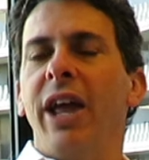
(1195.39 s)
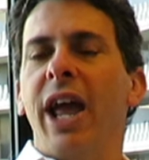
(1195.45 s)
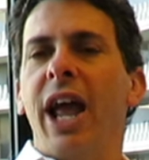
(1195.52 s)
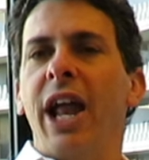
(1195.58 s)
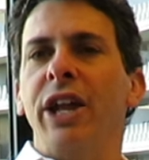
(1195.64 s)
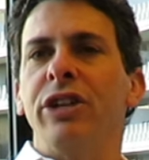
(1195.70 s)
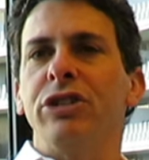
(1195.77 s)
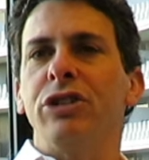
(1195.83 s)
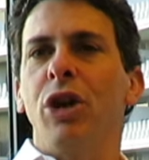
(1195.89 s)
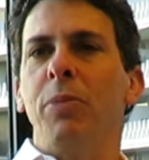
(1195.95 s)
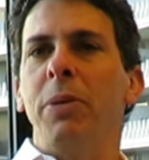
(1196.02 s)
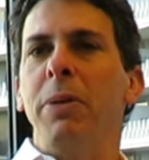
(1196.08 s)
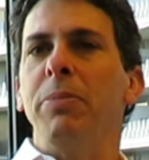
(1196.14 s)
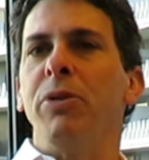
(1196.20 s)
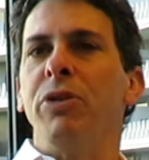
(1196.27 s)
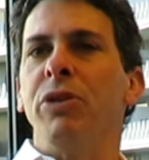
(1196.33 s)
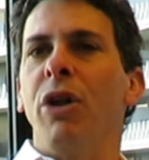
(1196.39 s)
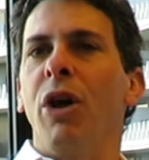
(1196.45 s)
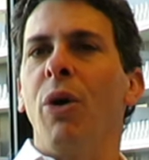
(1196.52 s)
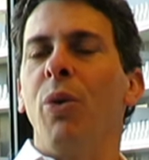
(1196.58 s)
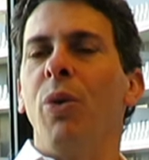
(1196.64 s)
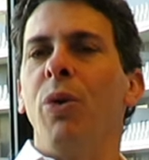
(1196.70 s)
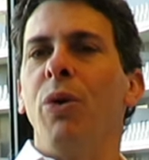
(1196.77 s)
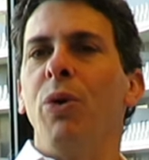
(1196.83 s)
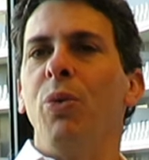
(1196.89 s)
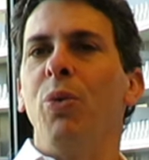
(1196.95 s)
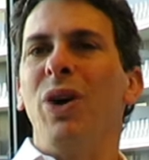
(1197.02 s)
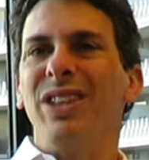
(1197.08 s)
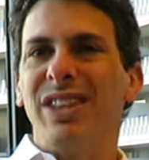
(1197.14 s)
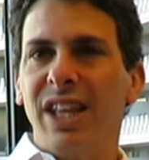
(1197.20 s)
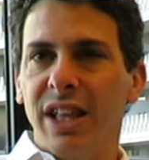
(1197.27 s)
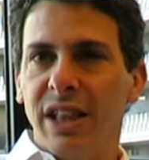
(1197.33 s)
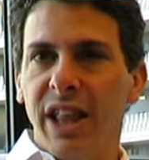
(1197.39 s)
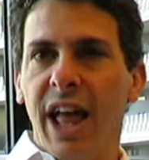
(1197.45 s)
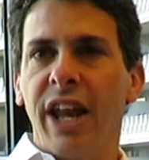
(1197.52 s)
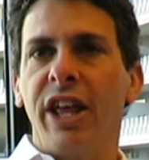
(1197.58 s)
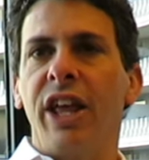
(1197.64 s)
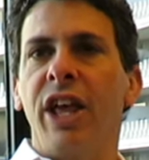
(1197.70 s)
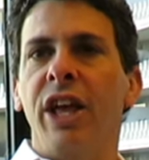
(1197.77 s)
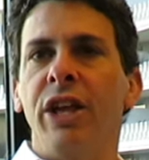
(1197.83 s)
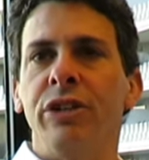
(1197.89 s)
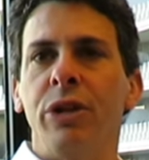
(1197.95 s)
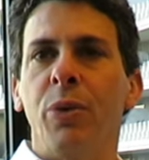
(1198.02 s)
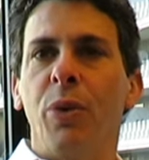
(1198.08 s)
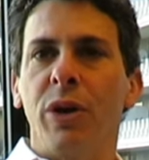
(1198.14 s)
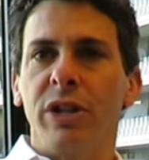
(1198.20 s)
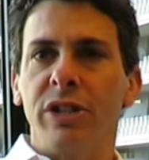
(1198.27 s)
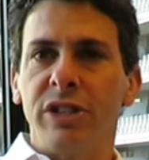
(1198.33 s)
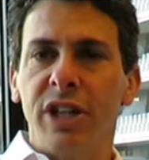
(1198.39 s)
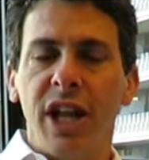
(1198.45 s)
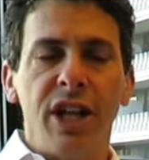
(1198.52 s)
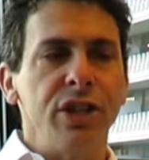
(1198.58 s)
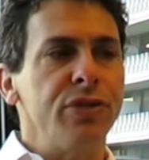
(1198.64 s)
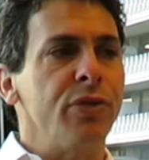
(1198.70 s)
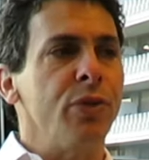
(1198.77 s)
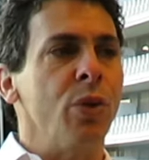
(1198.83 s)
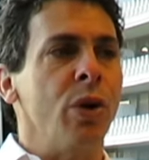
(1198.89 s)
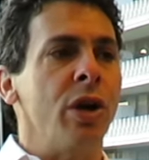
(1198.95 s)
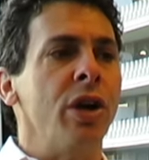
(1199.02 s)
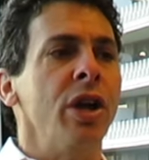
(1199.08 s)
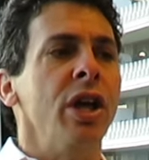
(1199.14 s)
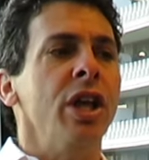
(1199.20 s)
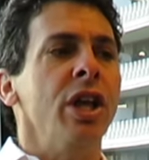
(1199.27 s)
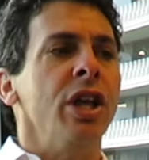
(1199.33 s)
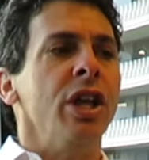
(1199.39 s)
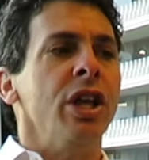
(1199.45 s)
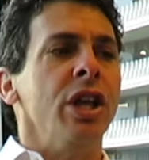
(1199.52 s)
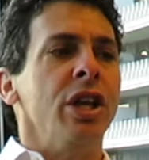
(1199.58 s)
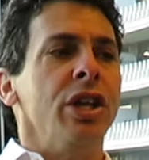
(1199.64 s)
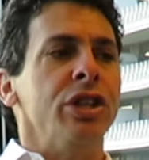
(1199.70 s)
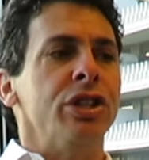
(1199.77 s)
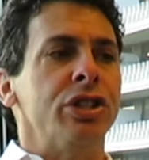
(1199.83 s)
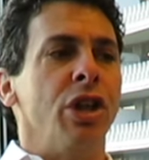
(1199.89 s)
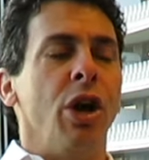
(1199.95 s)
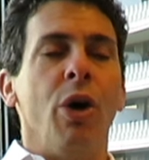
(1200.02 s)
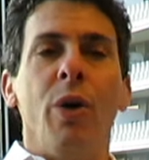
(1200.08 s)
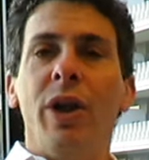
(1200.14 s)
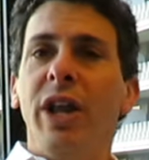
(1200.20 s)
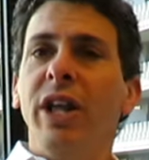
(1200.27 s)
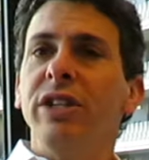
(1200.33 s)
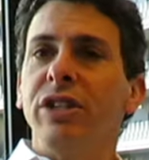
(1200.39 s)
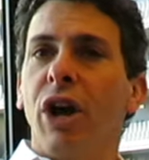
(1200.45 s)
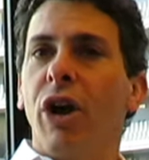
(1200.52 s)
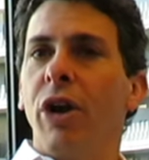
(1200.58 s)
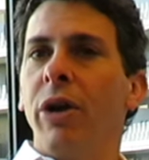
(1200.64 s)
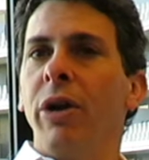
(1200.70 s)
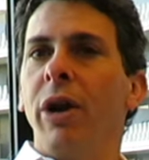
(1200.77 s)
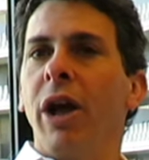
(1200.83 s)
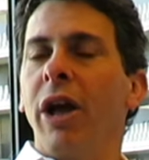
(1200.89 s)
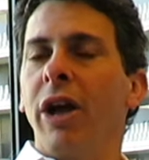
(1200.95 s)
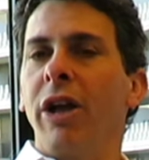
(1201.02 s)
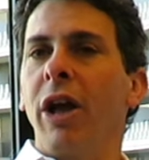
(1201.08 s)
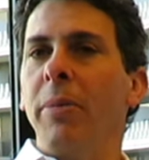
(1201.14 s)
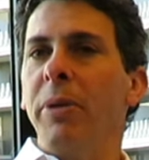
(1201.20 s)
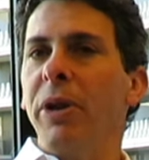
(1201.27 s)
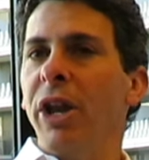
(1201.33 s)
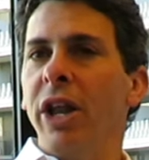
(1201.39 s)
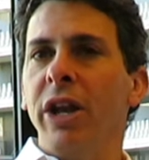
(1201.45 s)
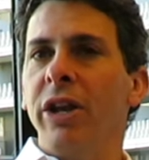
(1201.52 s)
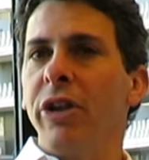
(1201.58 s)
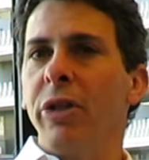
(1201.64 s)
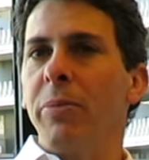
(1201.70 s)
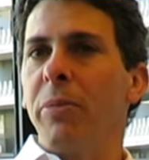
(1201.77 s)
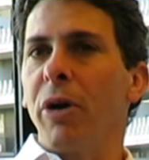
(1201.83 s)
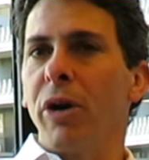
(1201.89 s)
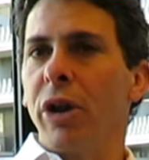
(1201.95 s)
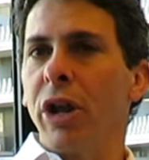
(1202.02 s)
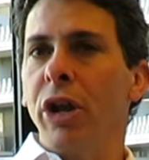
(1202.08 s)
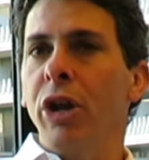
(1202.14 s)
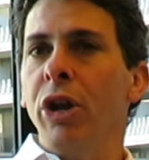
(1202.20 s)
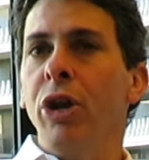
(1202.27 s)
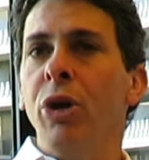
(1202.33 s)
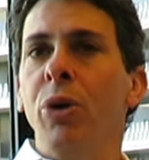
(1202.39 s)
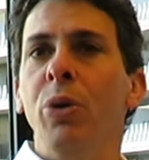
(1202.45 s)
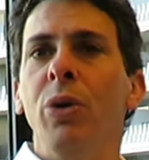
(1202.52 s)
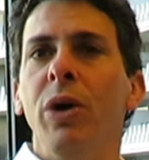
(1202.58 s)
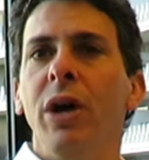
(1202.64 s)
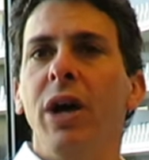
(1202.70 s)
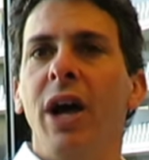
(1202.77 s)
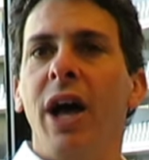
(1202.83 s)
And so people know what the Atlantic is and what it stands for. So it is hard uh, coming into the market new.